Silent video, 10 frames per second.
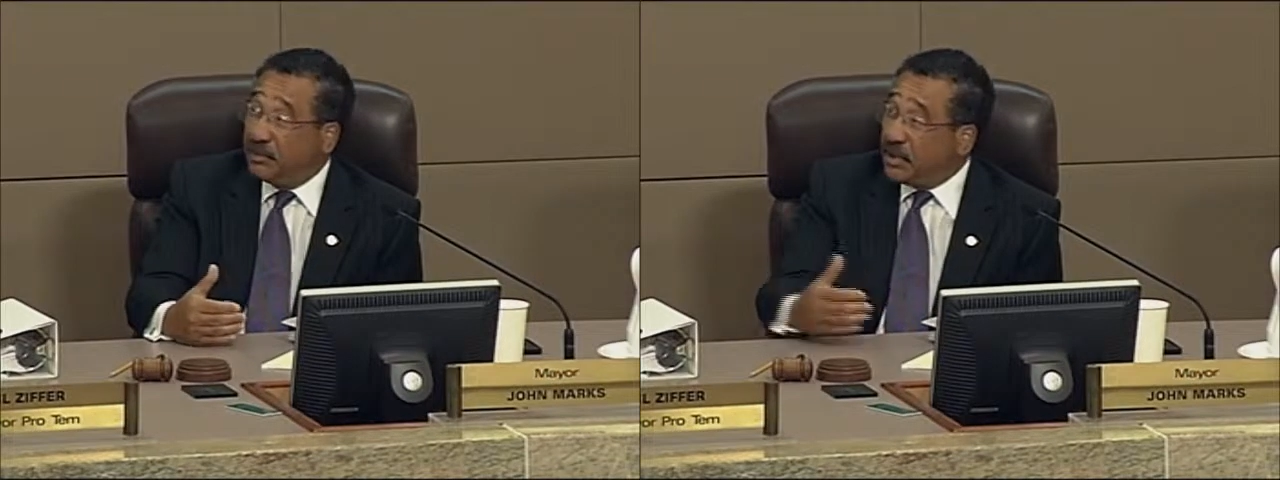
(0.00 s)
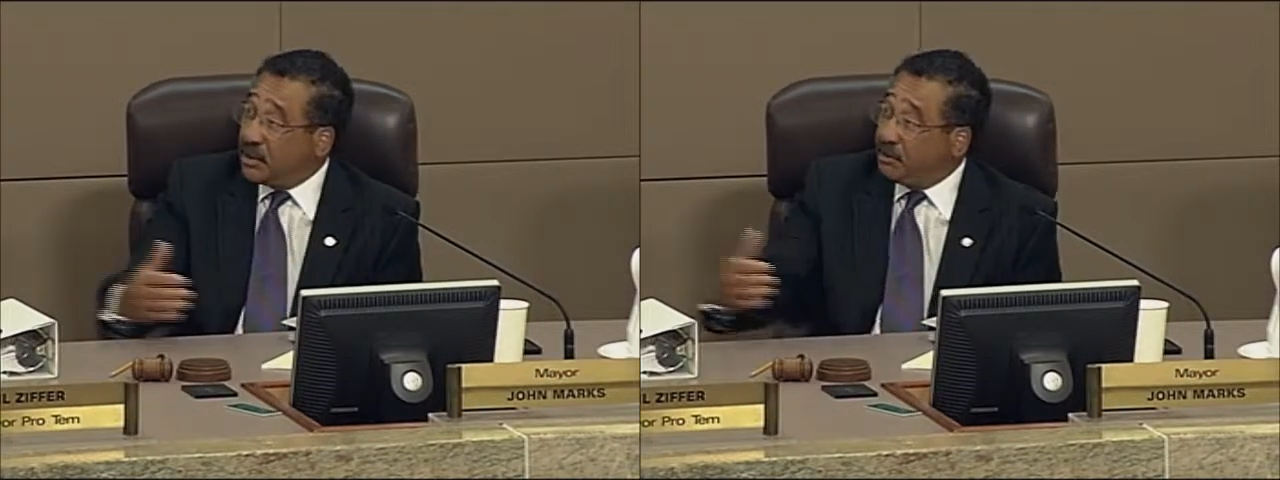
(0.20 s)

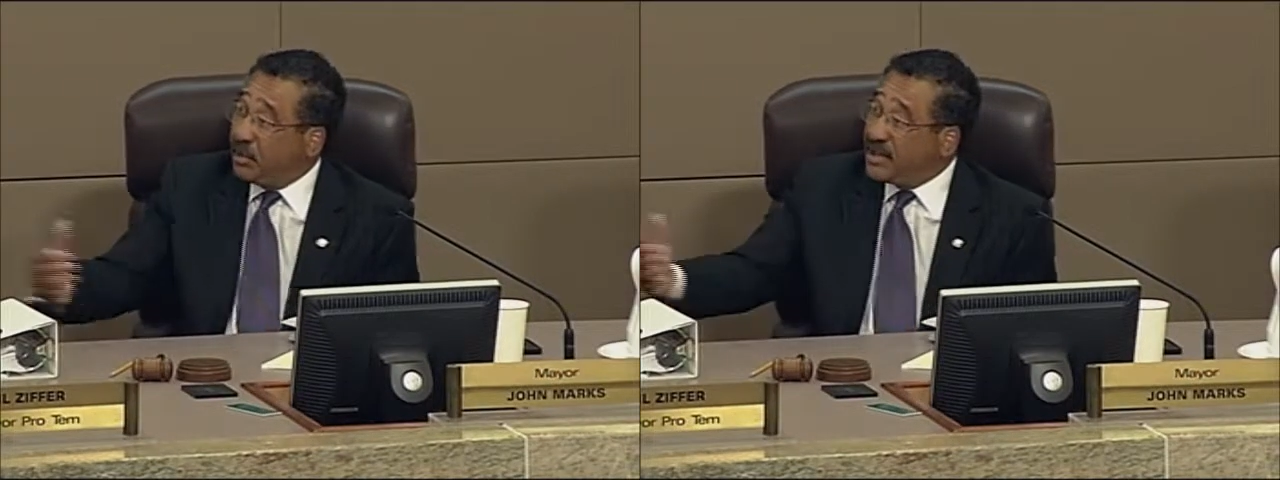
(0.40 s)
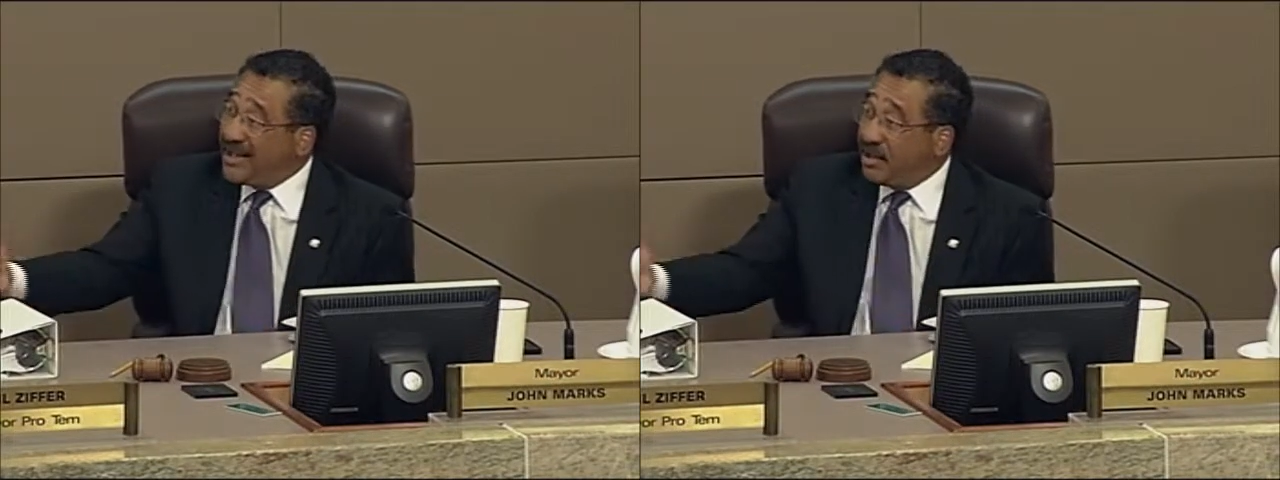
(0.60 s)
But to
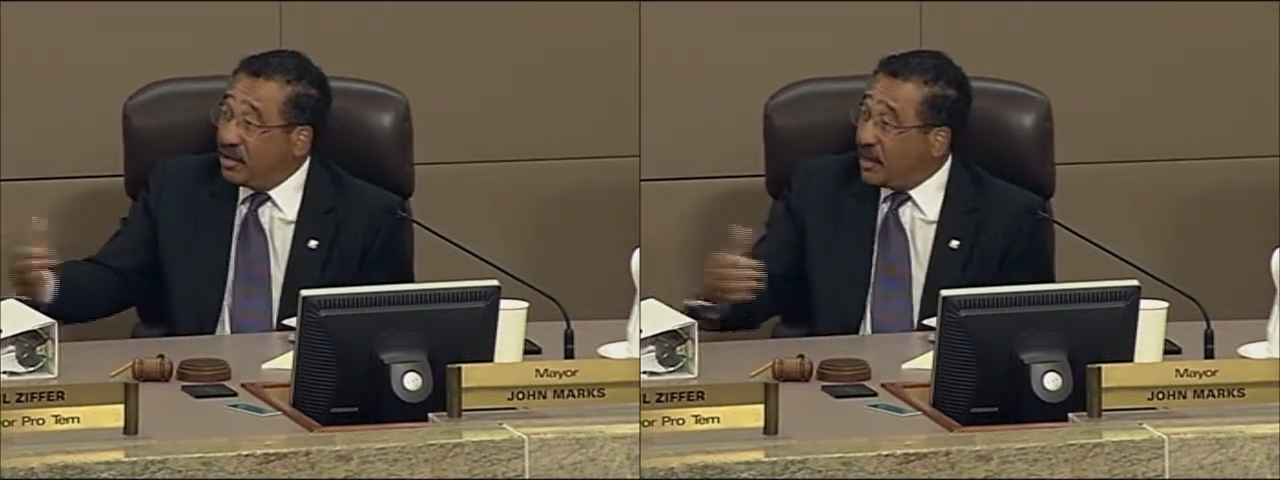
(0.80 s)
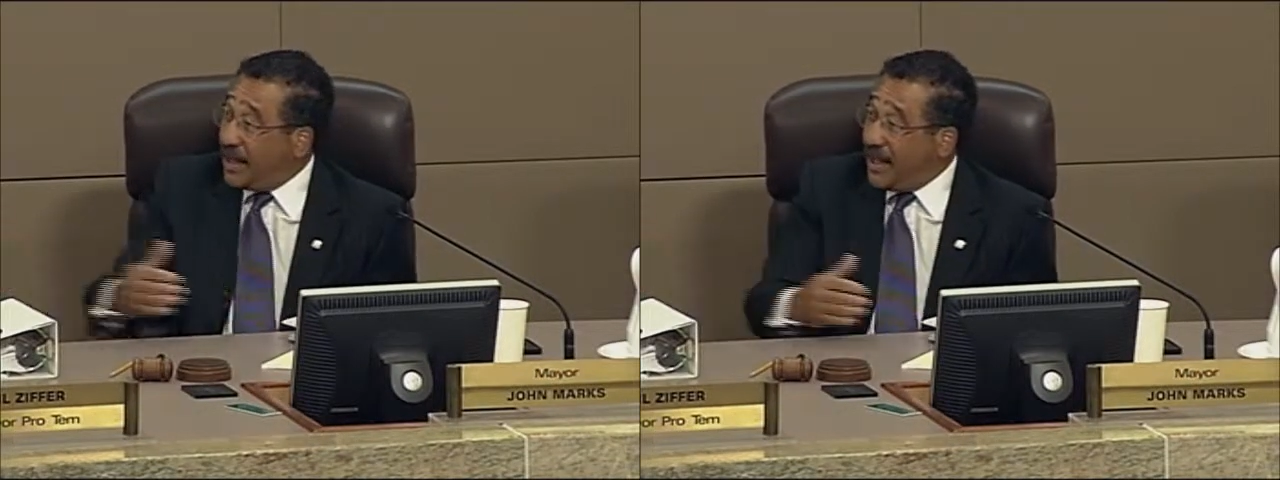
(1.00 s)
put that
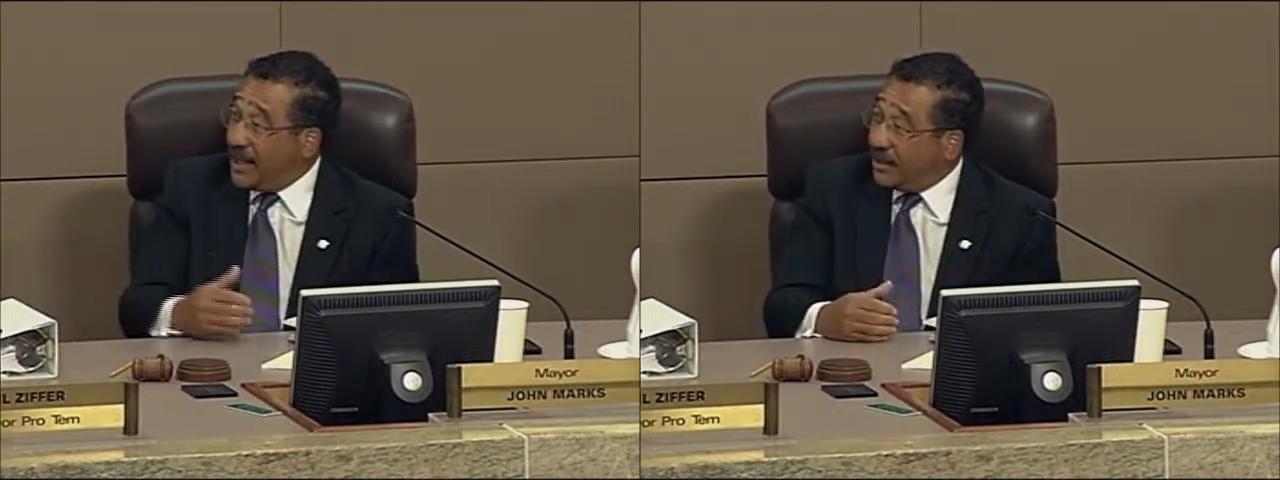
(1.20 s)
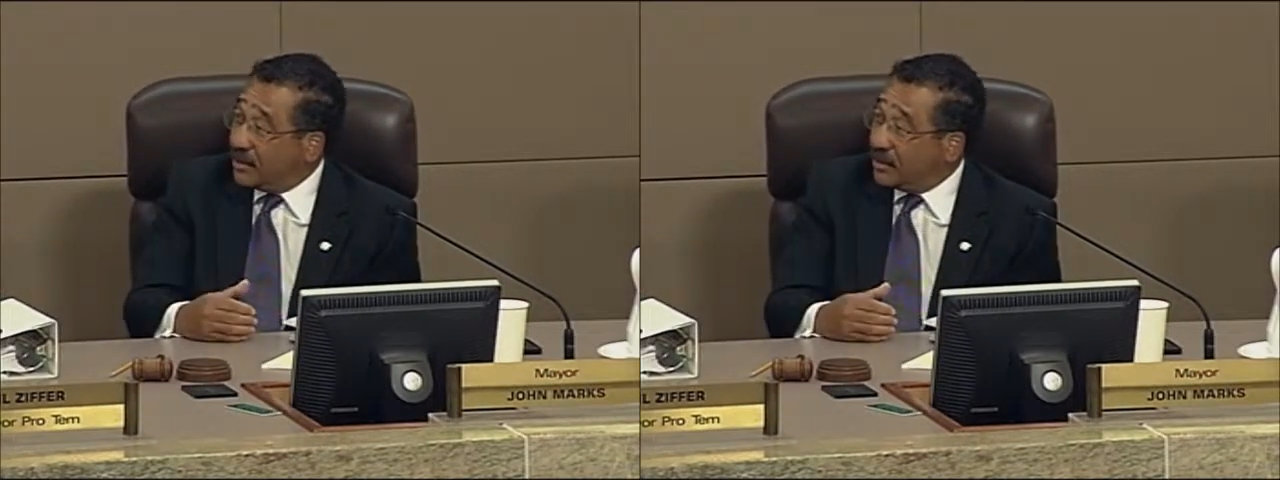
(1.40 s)

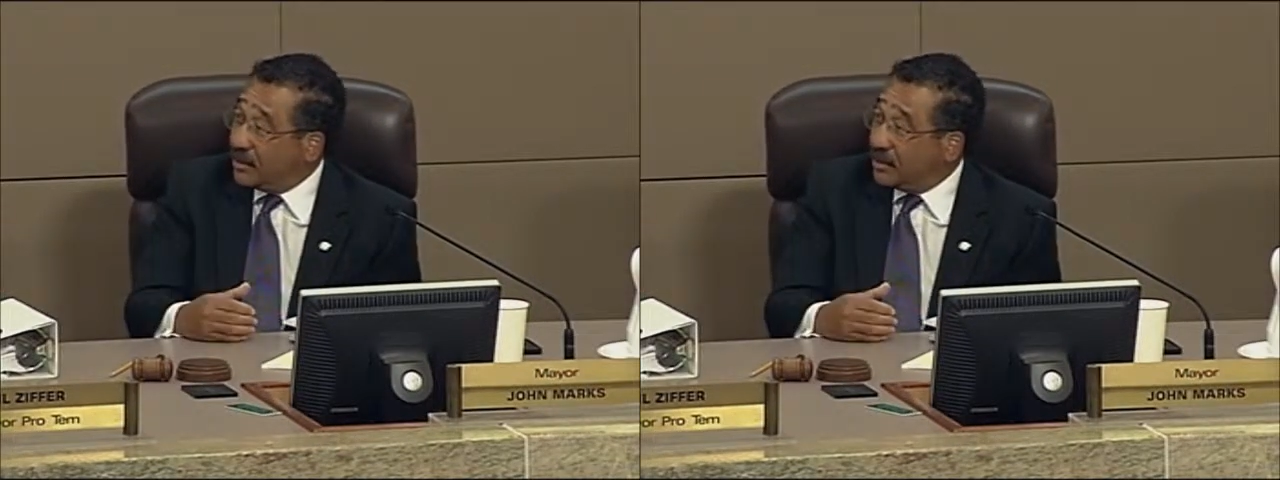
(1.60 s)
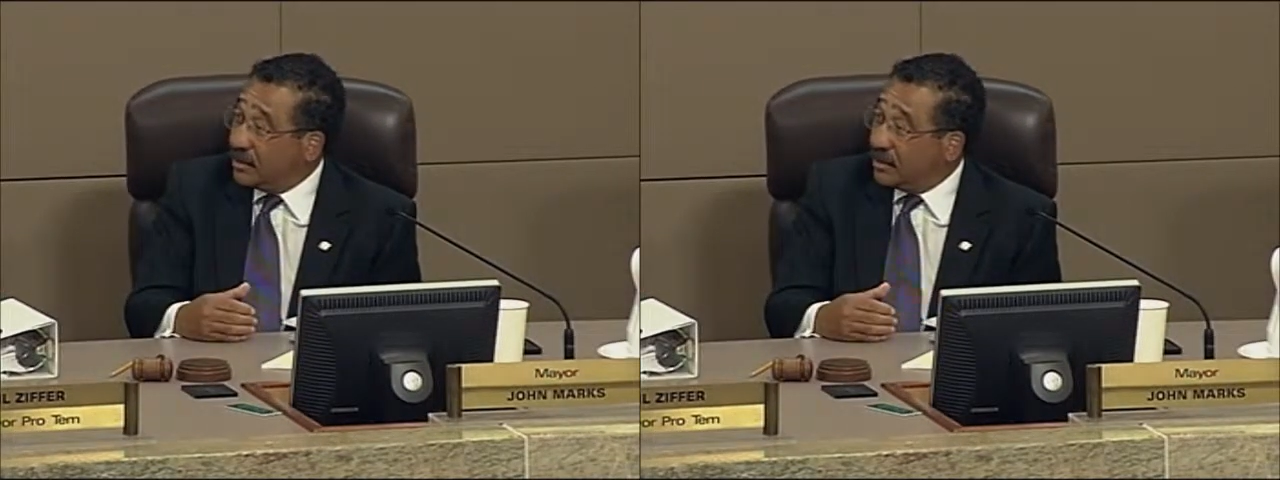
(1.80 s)
online,
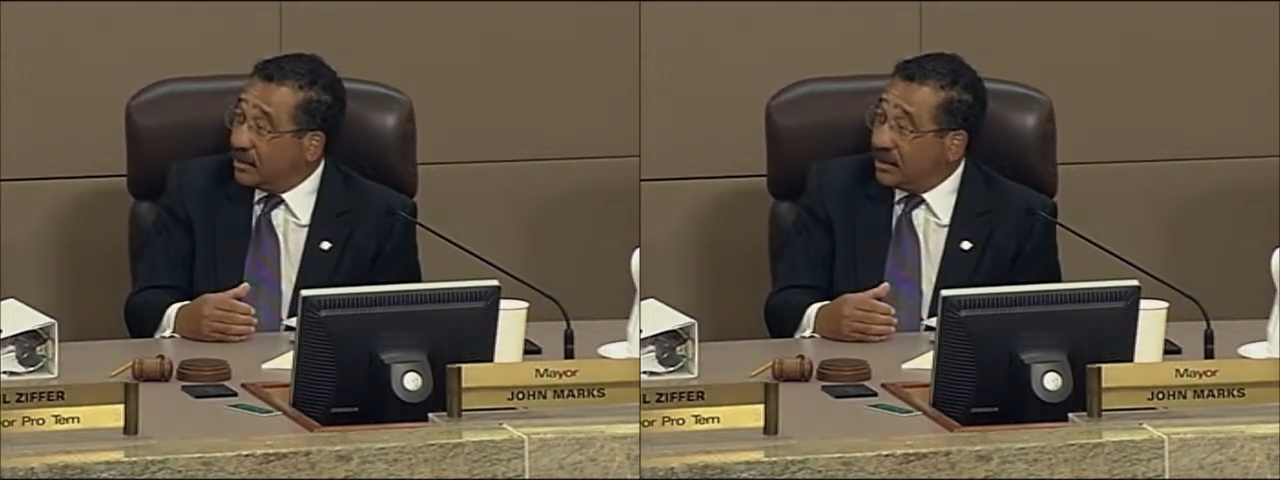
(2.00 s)
I